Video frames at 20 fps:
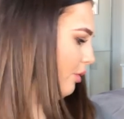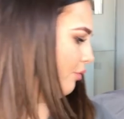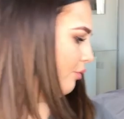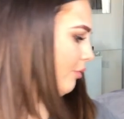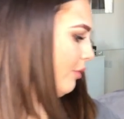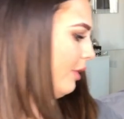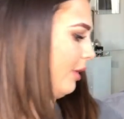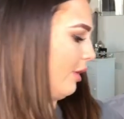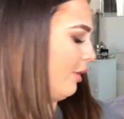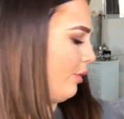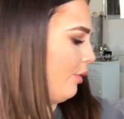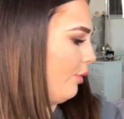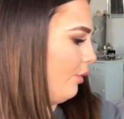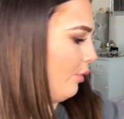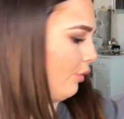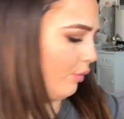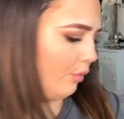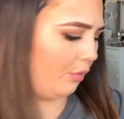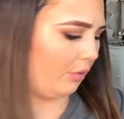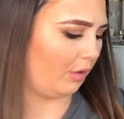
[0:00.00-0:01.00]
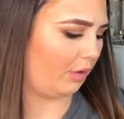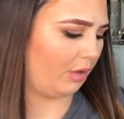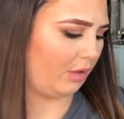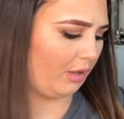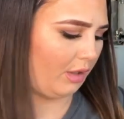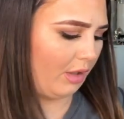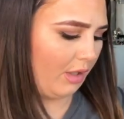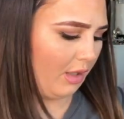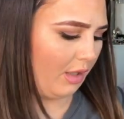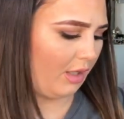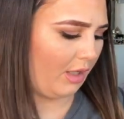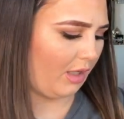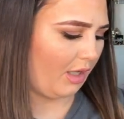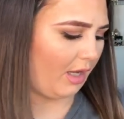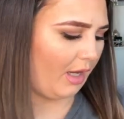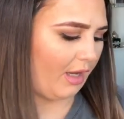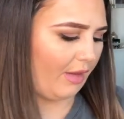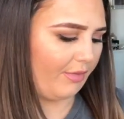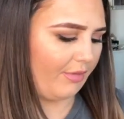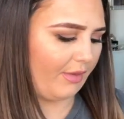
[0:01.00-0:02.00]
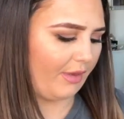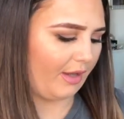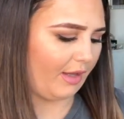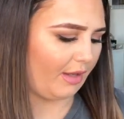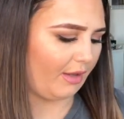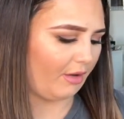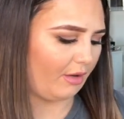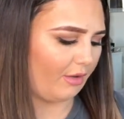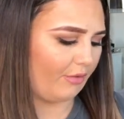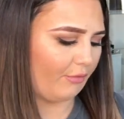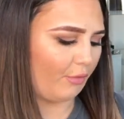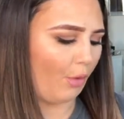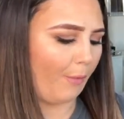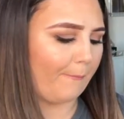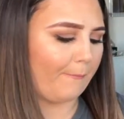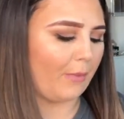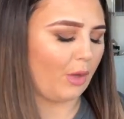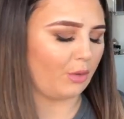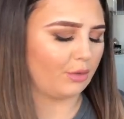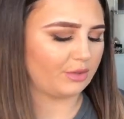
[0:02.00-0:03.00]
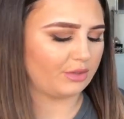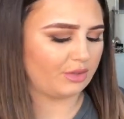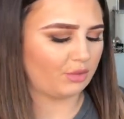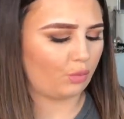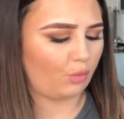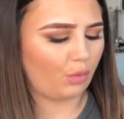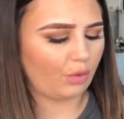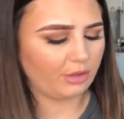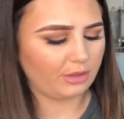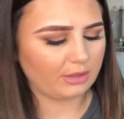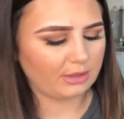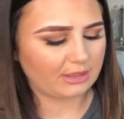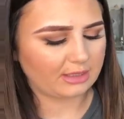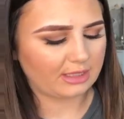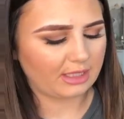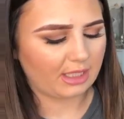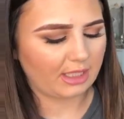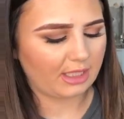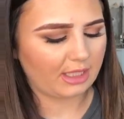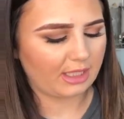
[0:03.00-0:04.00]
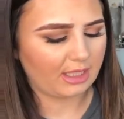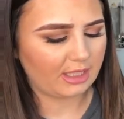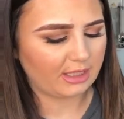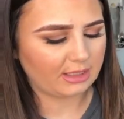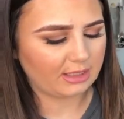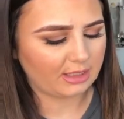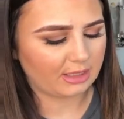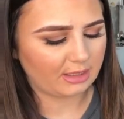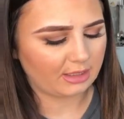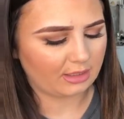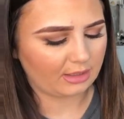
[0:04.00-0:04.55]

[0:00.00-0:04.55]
look really cool. And then I've got Most Wanted,